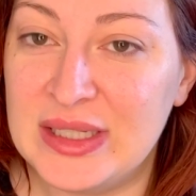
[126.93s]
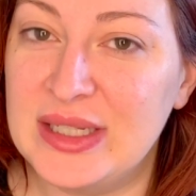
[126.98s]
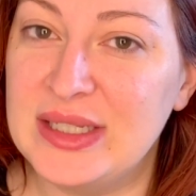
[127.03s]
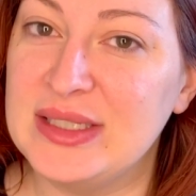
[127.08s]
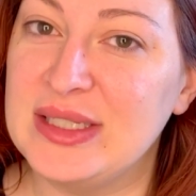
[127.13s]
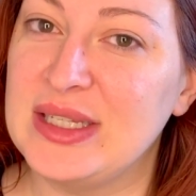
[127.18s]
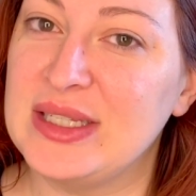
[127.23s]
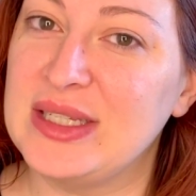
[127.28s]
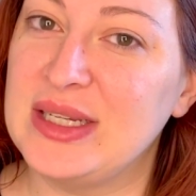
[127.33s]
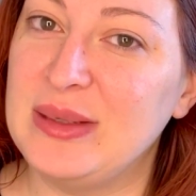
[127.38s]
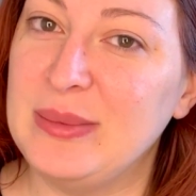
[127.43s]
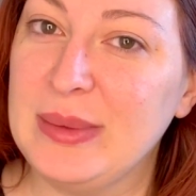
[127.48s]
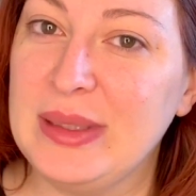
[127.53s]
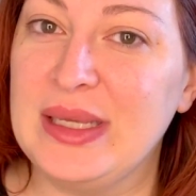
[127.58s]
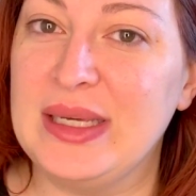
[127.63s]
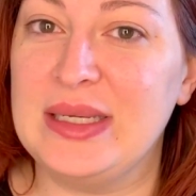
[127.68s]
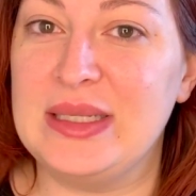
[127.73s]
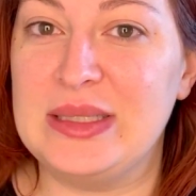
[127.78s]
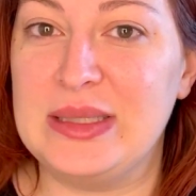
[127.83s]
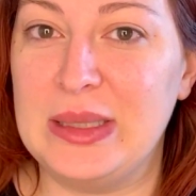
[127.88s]
is this going to be
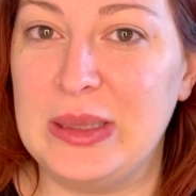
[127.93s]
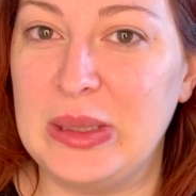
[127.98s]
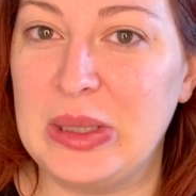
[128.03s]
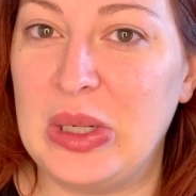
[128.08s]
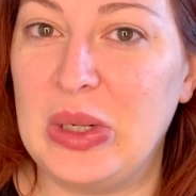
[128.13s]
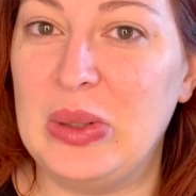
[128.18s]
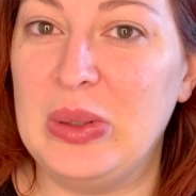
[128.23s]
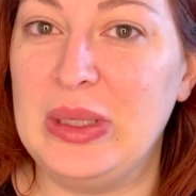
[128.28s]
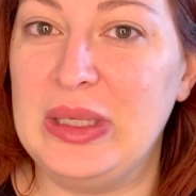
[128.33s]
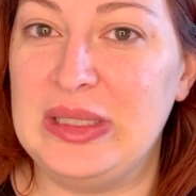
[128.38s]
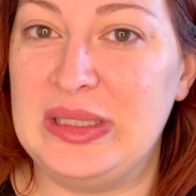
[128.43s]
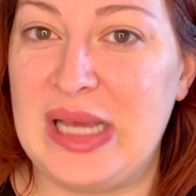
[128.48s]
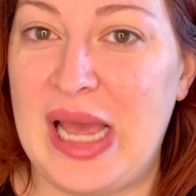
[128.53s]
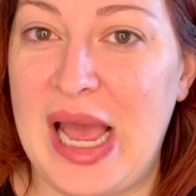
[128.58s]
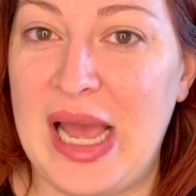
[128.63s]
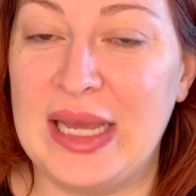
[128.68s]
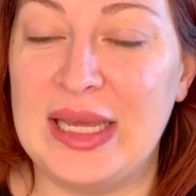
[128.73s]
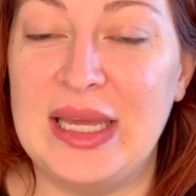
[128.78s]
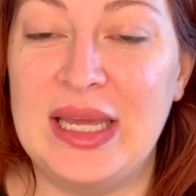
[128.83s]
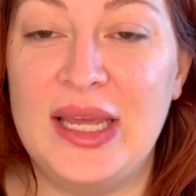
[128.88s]
like silicone-y
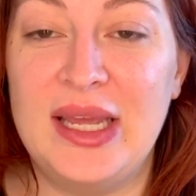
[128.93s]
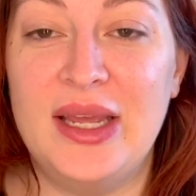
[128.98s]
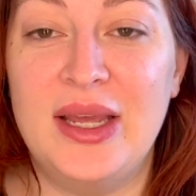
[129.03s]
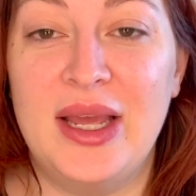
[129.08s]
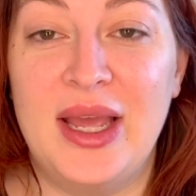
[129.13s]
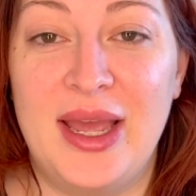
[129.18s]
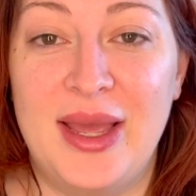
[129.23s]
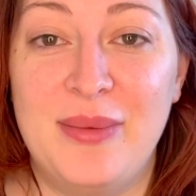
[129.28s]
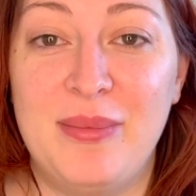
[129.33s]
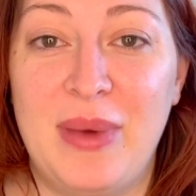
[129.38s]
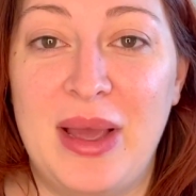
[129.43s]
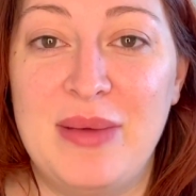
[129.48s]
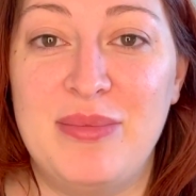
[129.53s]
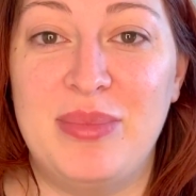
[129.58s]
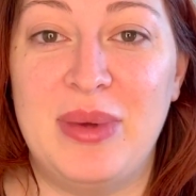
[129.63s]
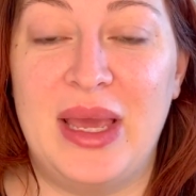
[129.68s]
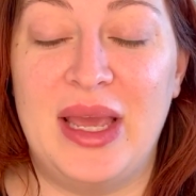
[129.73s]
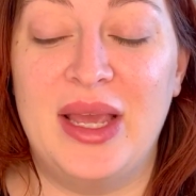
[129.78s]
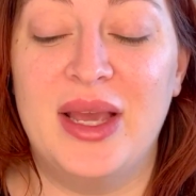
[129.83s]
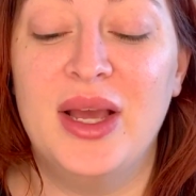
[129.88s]
tacky? It might
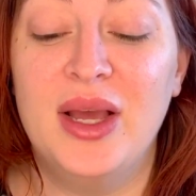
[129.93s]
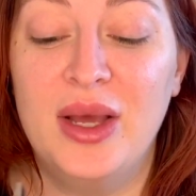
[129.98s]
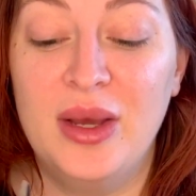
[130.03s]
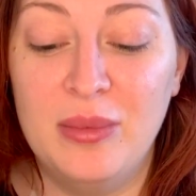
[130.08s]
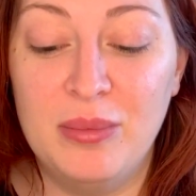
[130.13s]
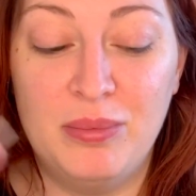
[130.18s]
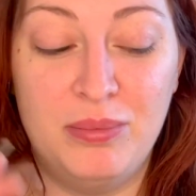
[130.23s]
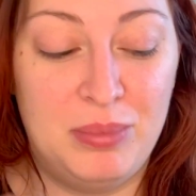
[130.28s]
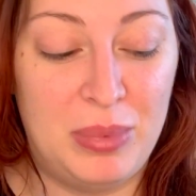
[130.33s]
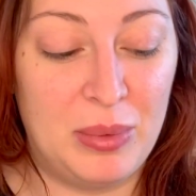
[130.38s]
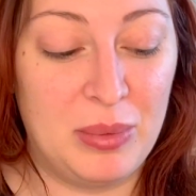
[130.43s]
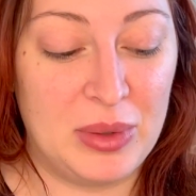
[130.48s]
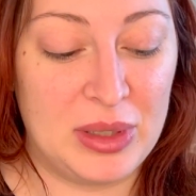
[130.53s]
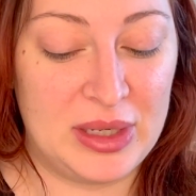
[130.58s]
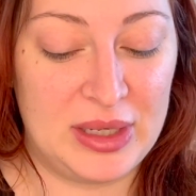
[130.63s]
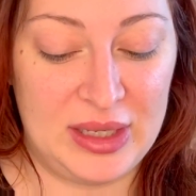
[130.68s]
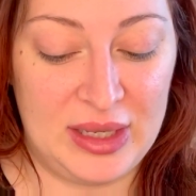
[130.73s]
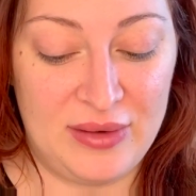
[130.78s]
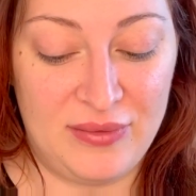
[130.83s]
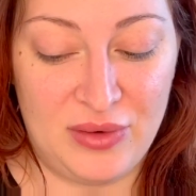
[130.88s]
be, but we're
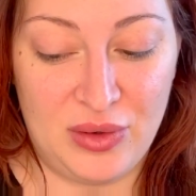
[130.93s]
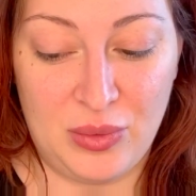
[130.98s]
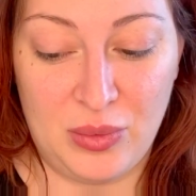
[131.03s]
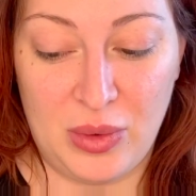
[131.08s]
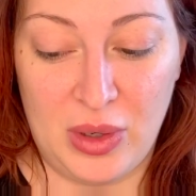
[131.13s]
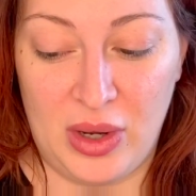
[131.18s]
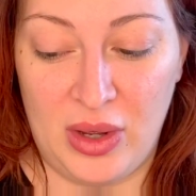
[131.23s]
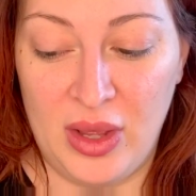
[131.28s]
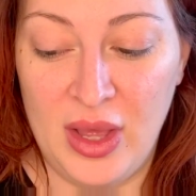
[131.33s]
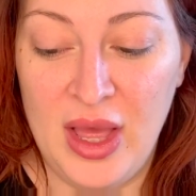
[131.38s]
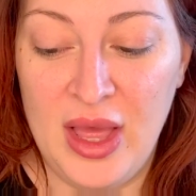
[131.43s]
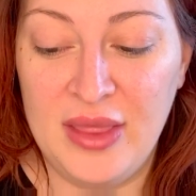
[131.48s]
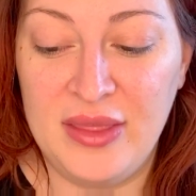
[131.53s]
going to give it a whirl.